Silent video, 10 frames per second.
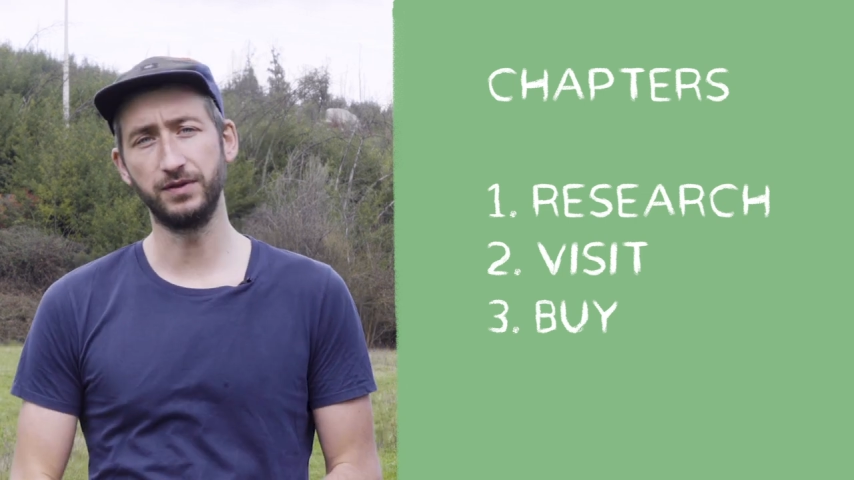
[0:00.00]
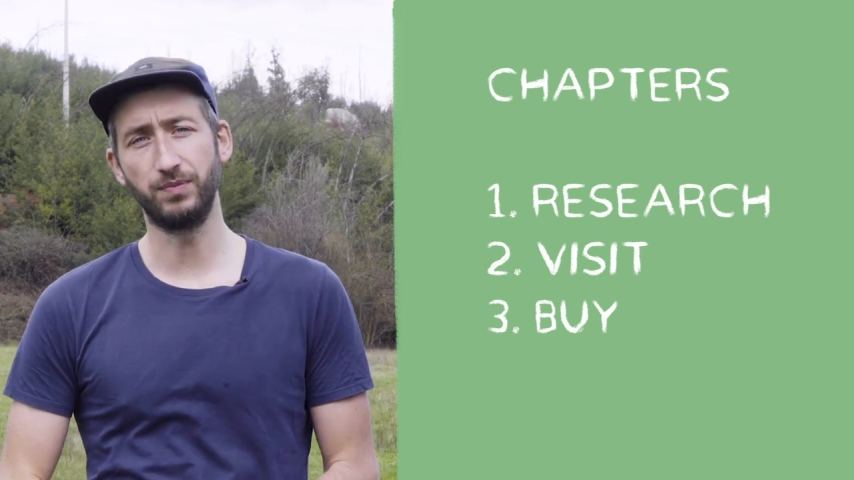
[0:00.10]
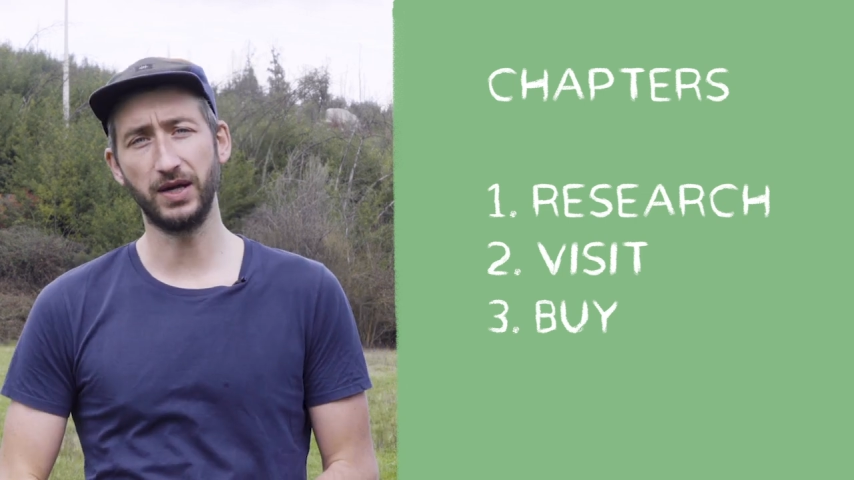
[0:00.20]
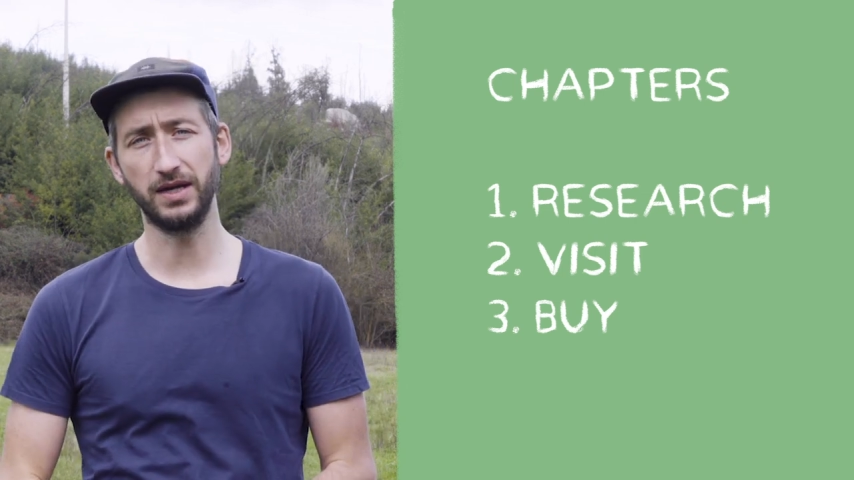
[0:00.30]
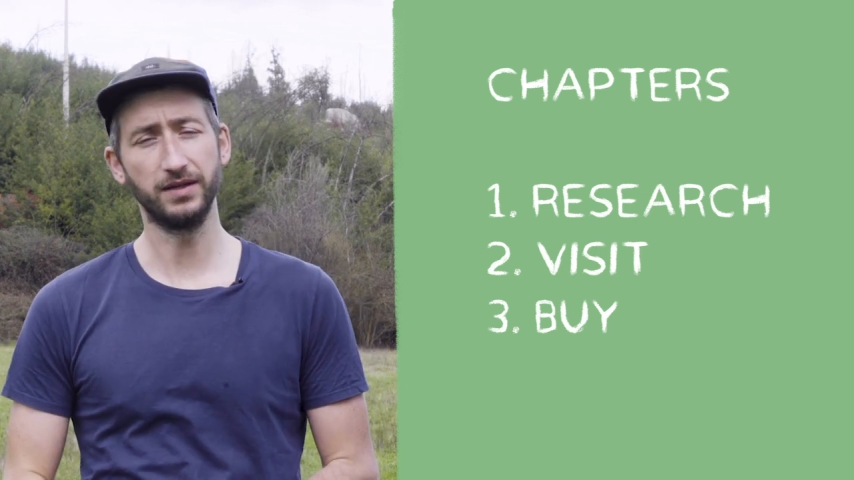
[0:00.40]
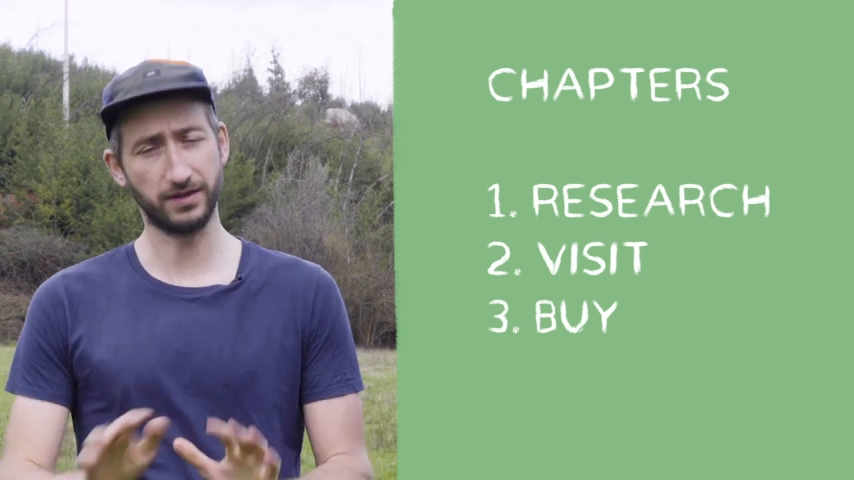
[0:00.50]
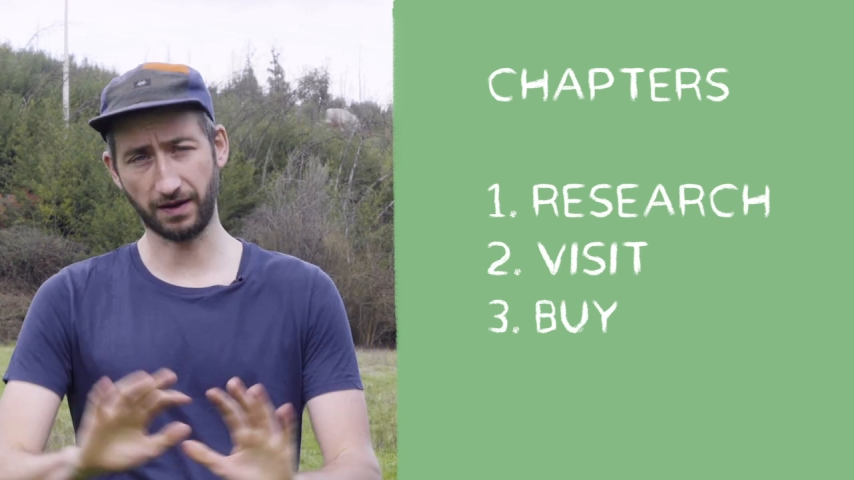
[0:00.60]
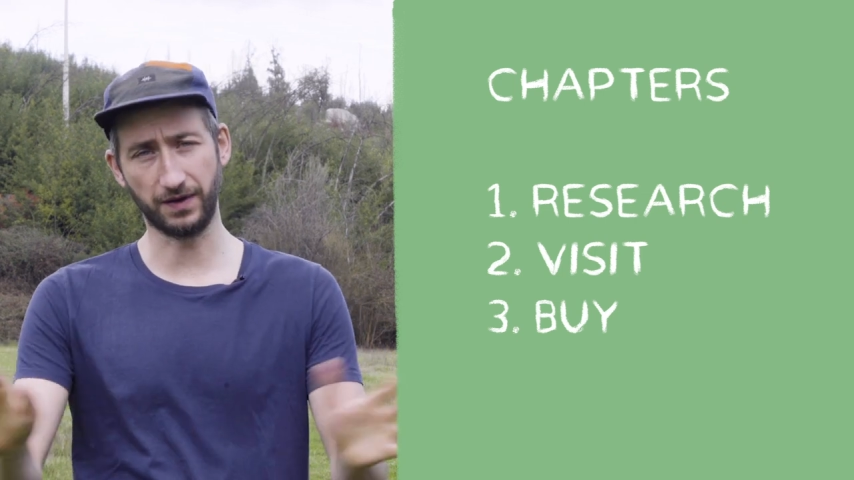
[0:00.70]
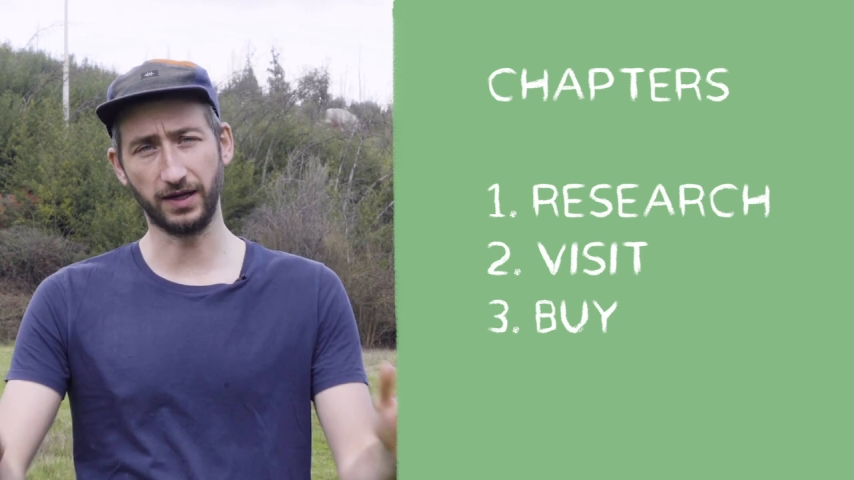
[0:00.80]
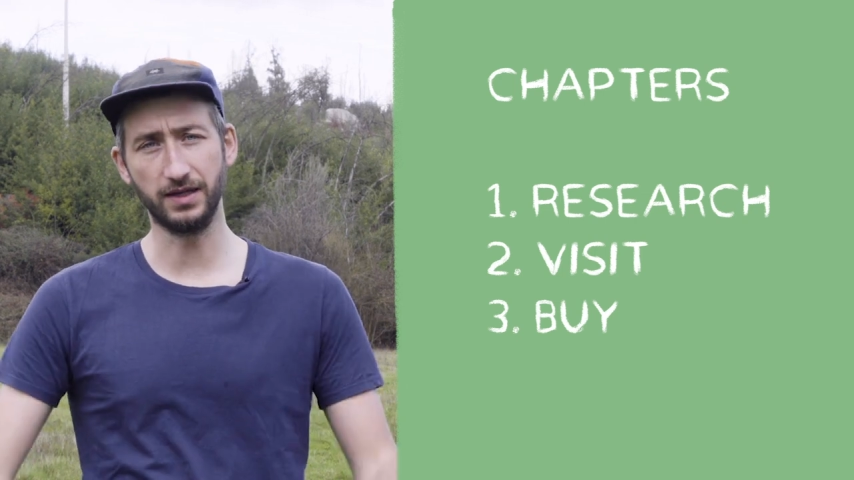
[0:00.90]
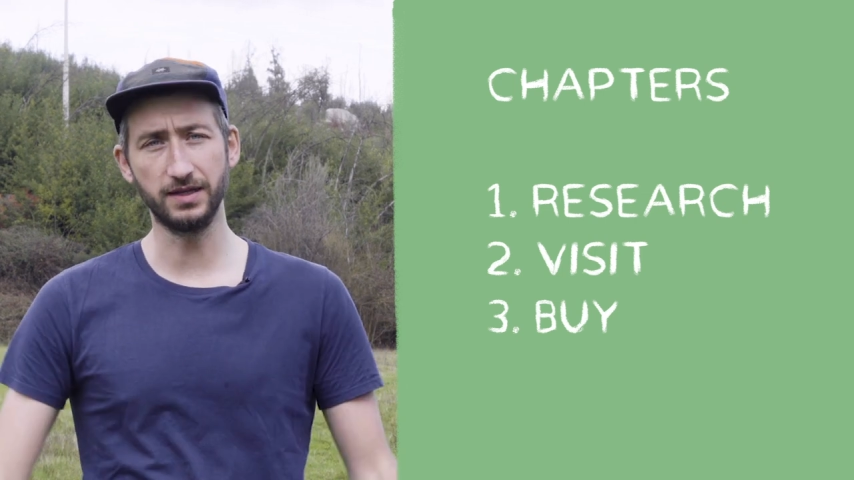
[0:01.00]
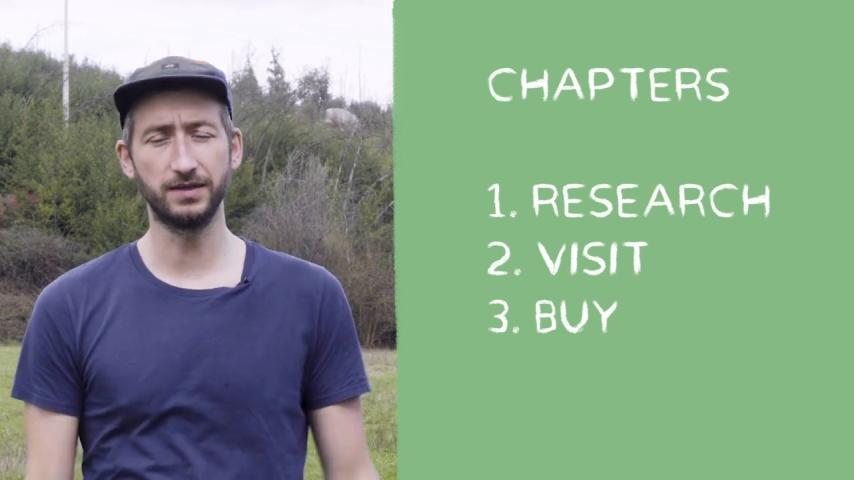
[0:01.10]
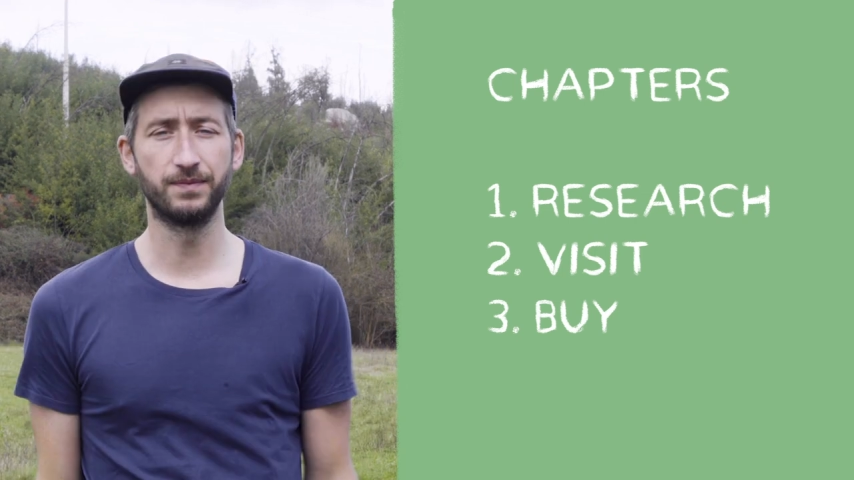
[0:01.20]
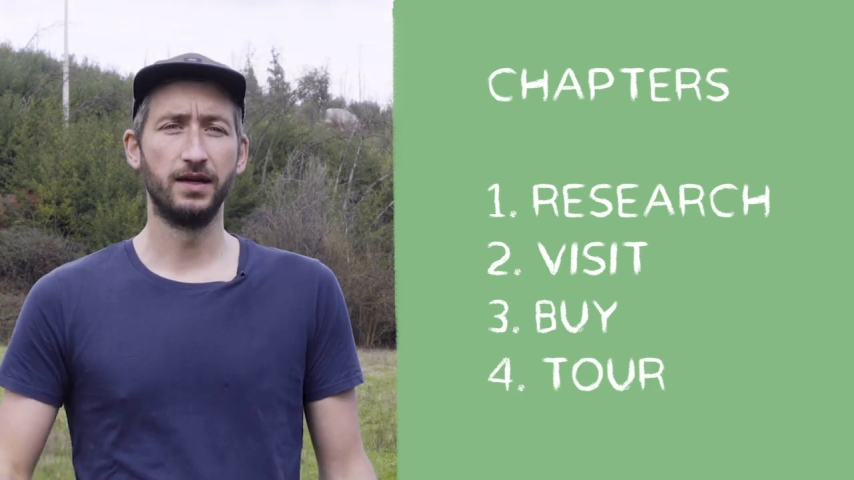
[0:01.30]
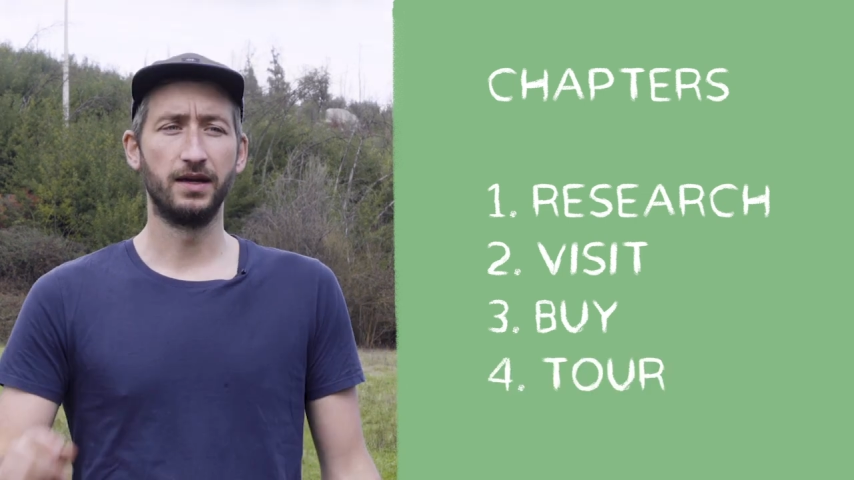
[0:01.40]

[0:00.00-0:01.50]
to pay, stuff like this.